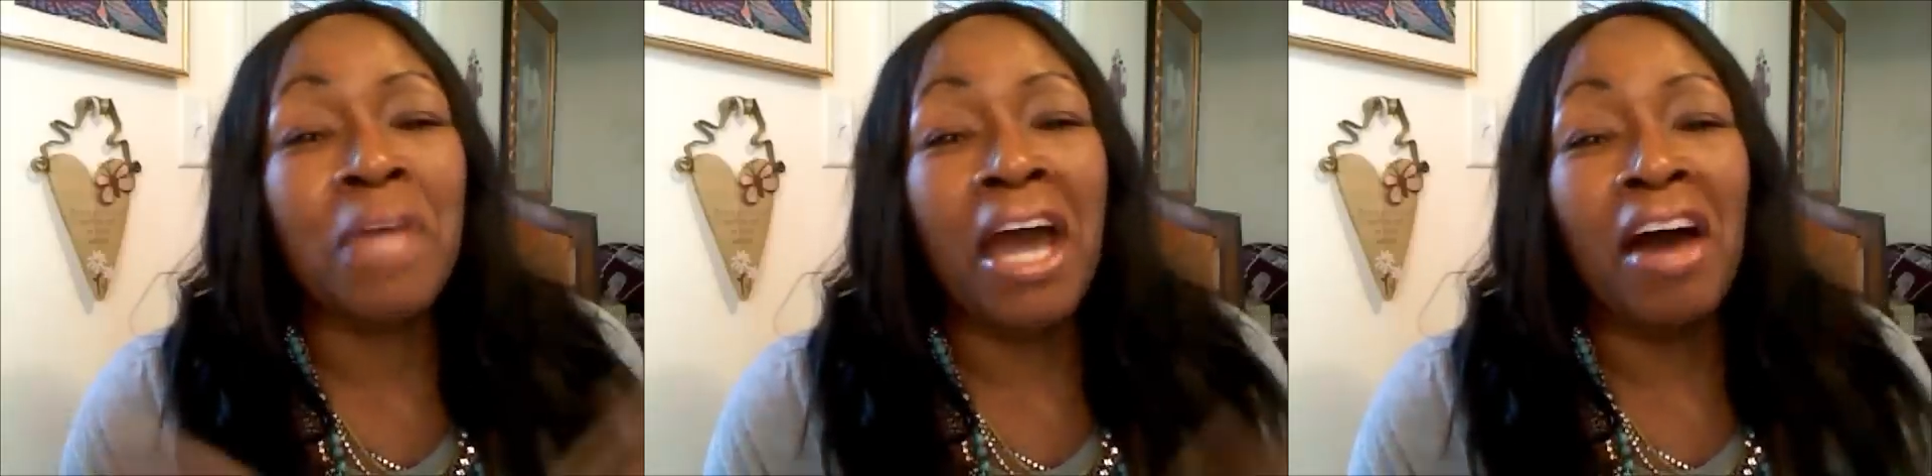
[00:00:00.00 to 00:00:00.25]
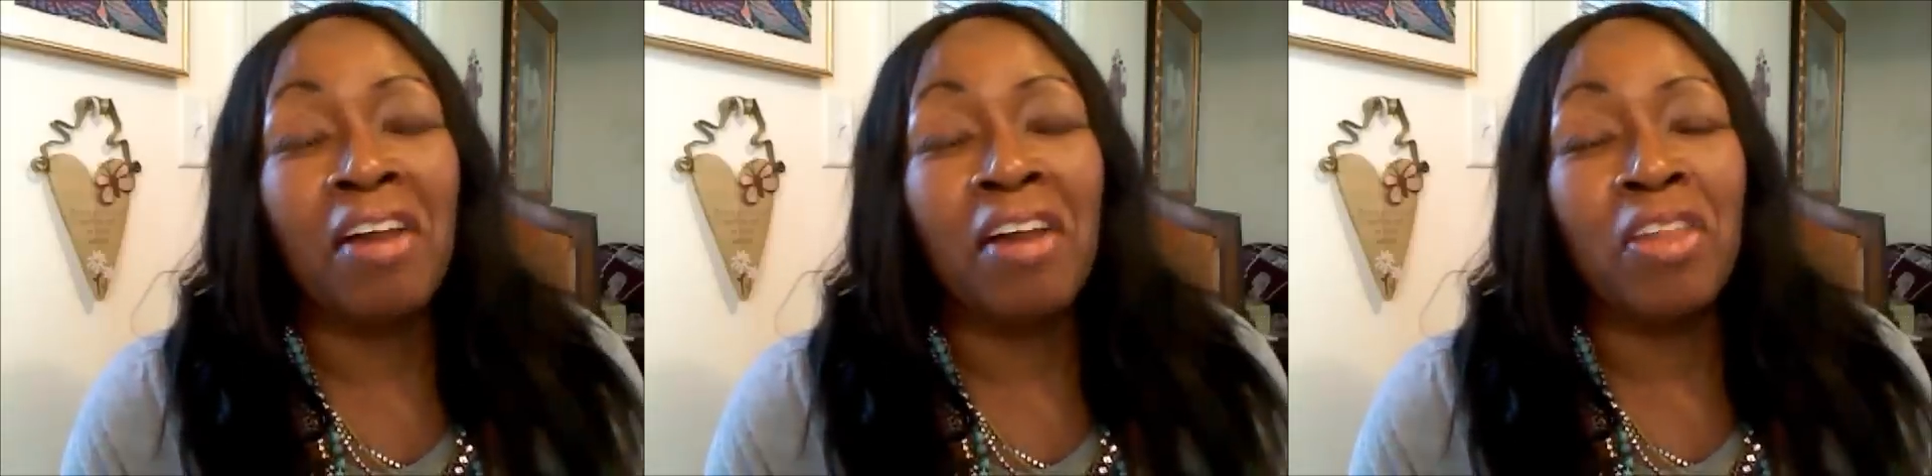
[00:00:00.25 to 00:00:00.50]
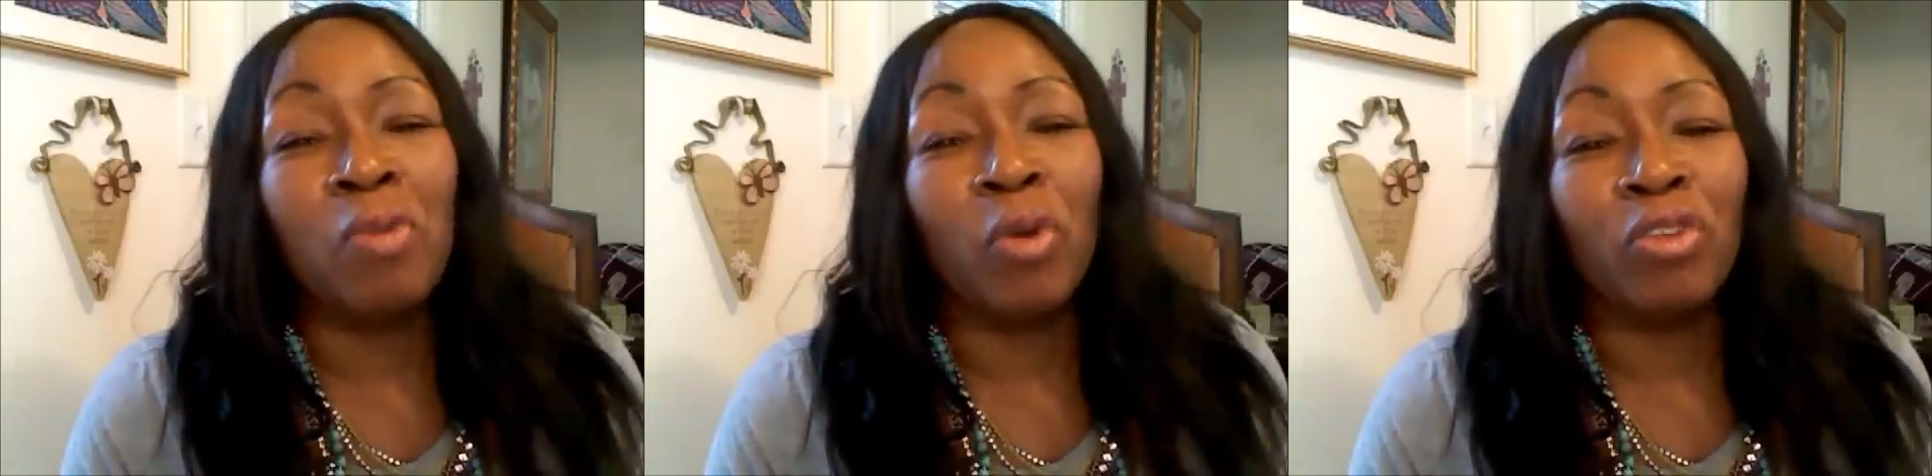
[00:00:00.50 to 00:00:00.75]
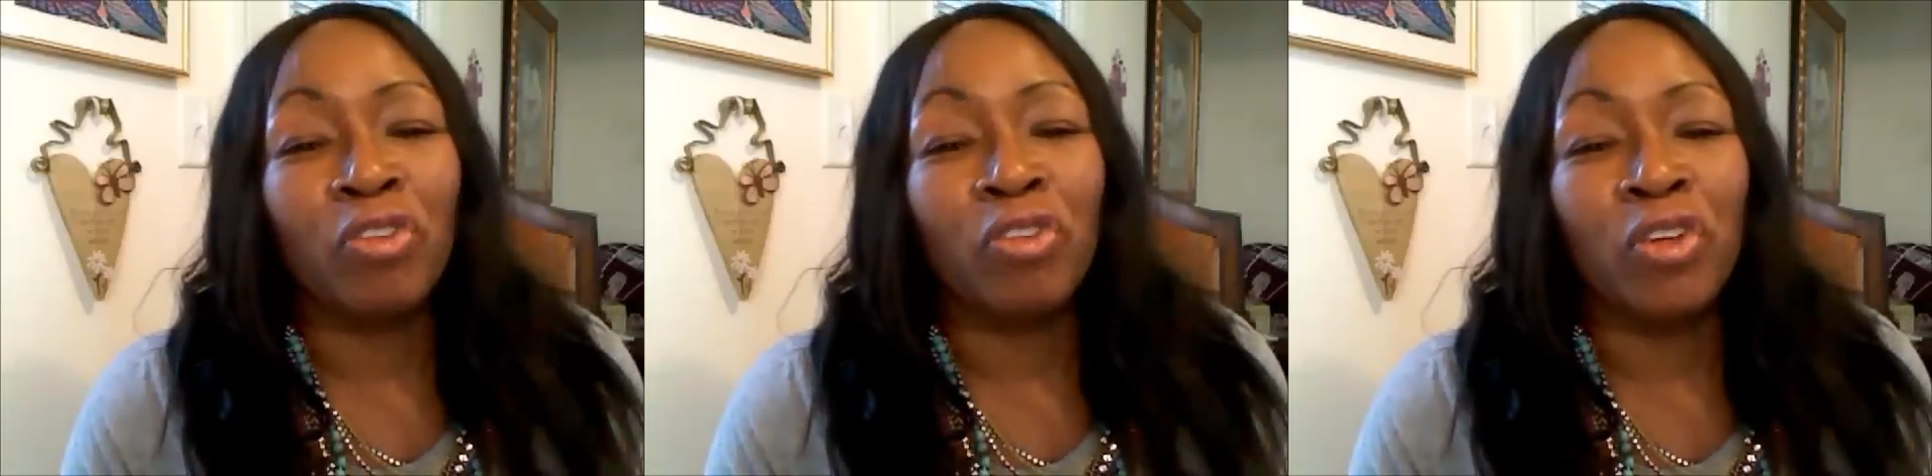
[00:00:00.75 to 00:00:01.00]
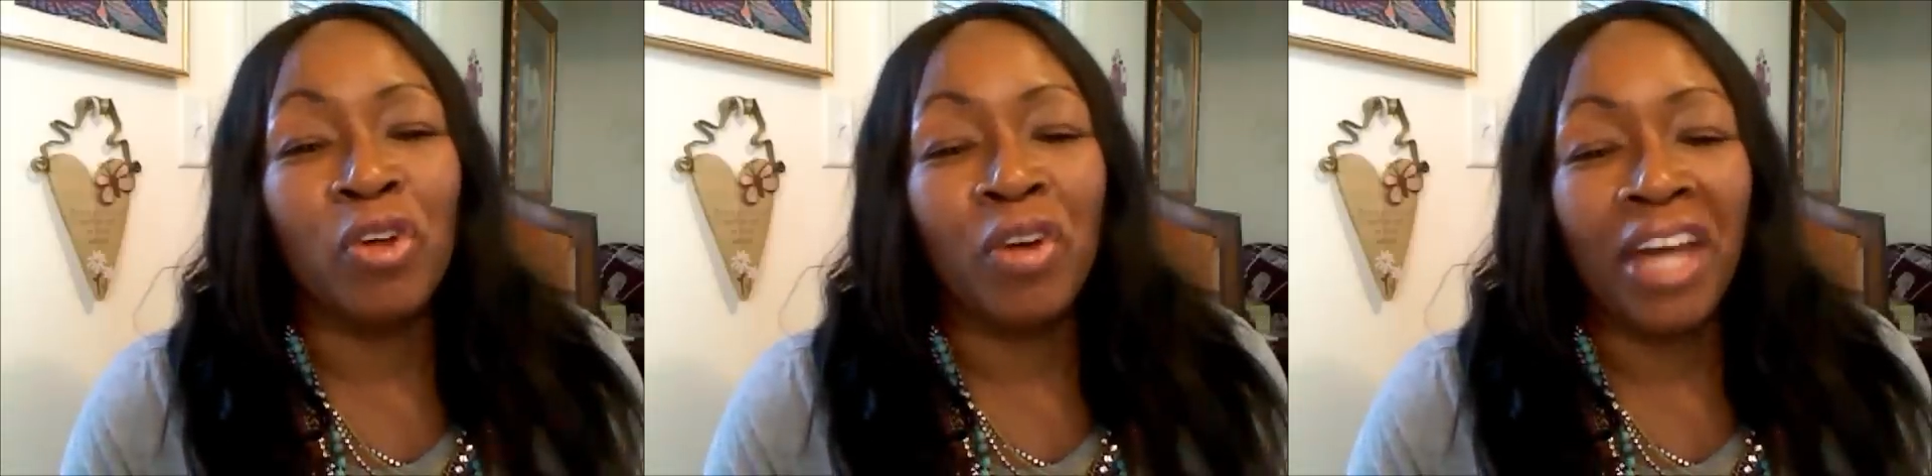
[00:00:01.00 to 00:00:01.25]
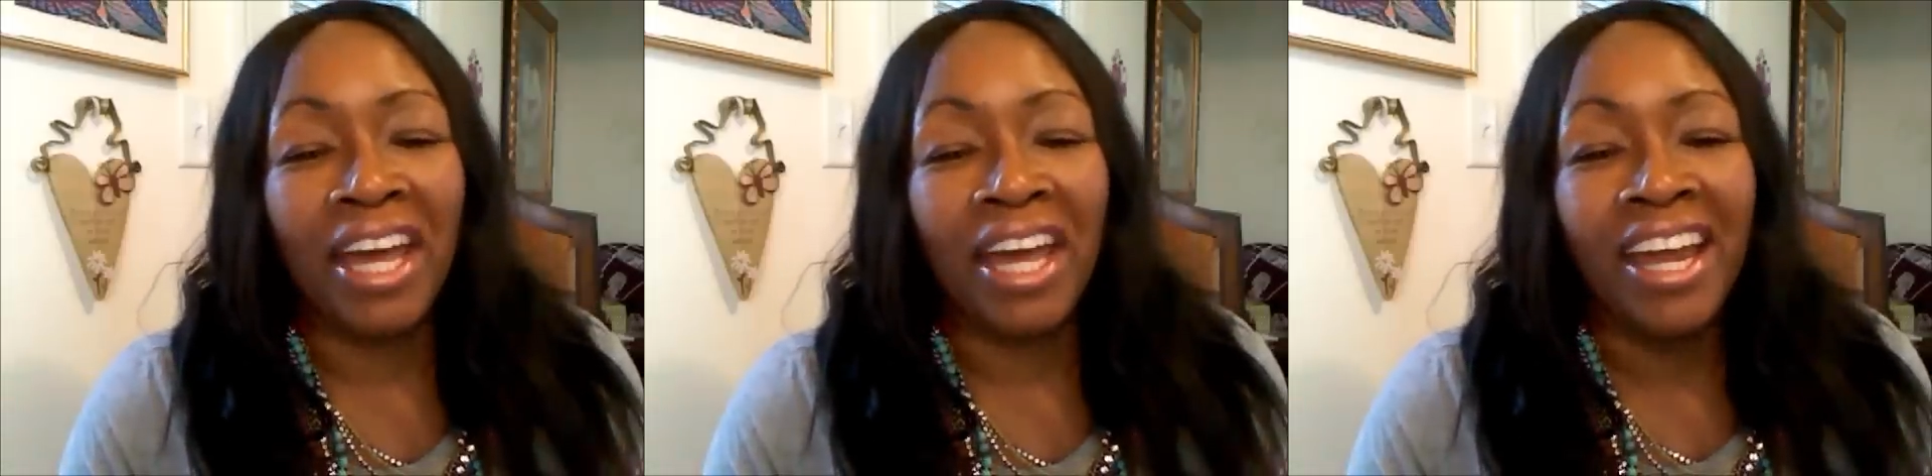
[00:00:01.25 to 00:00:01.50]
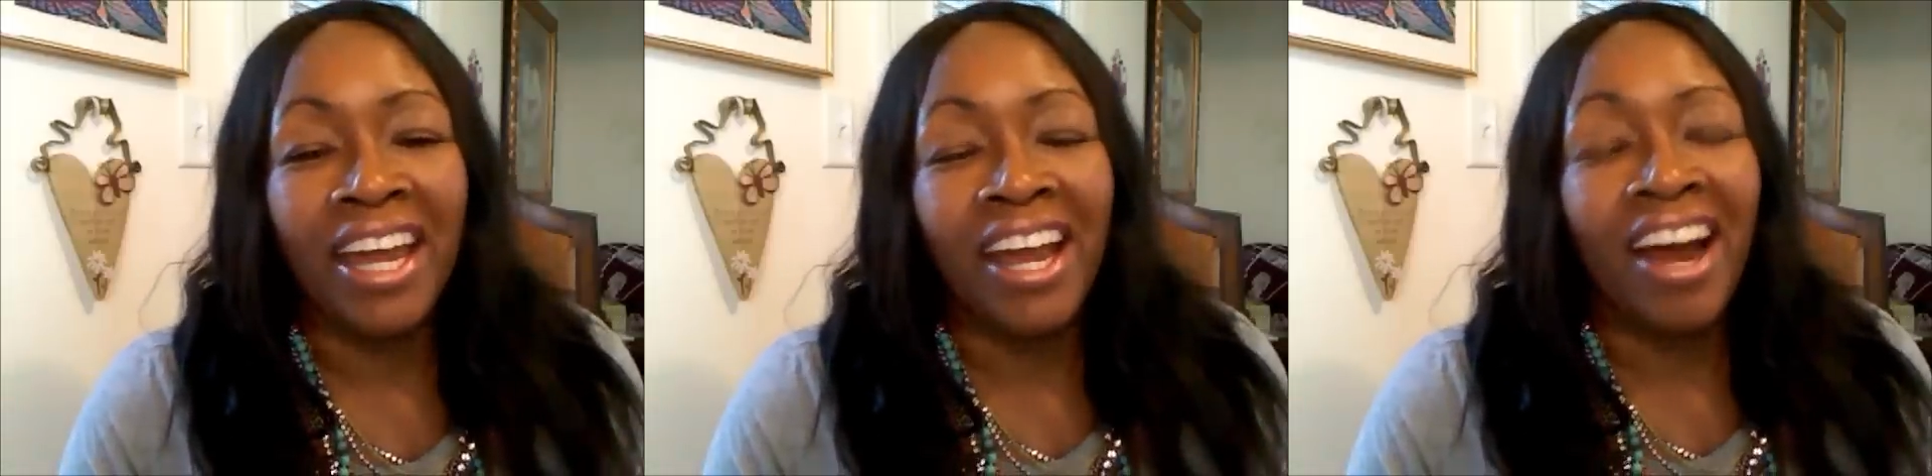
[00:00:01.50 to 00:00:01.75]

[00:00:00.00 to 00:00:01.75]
how they work for you, okay?